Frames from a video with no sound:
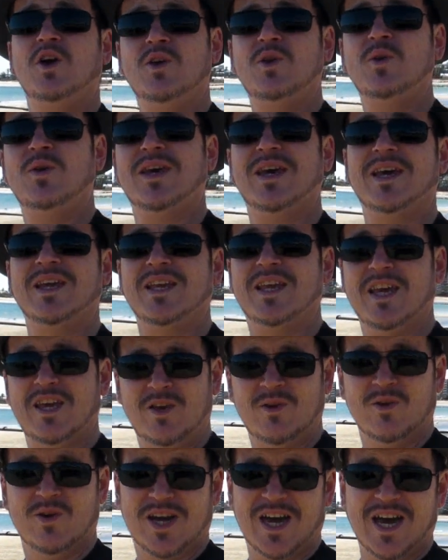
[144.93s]
you can get
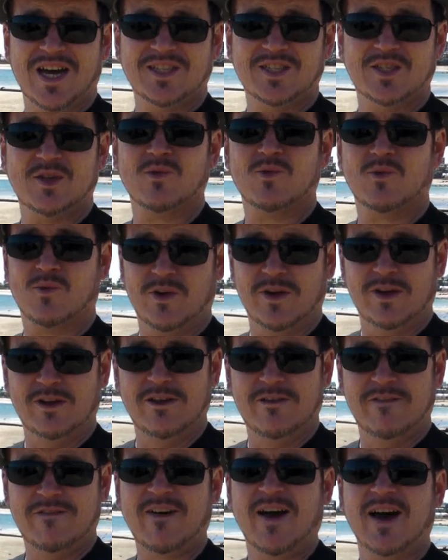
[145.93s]
your guts
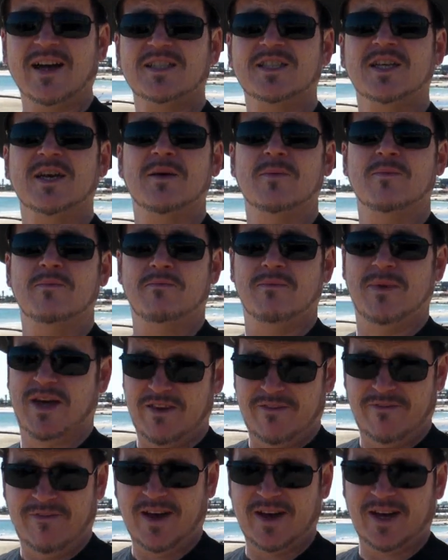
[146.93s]
royally fucked,
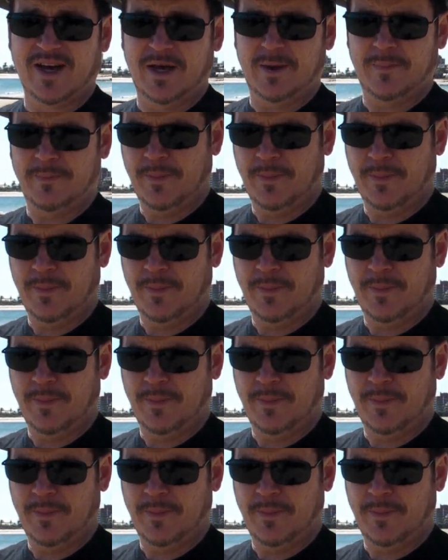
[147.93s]
motherfucker.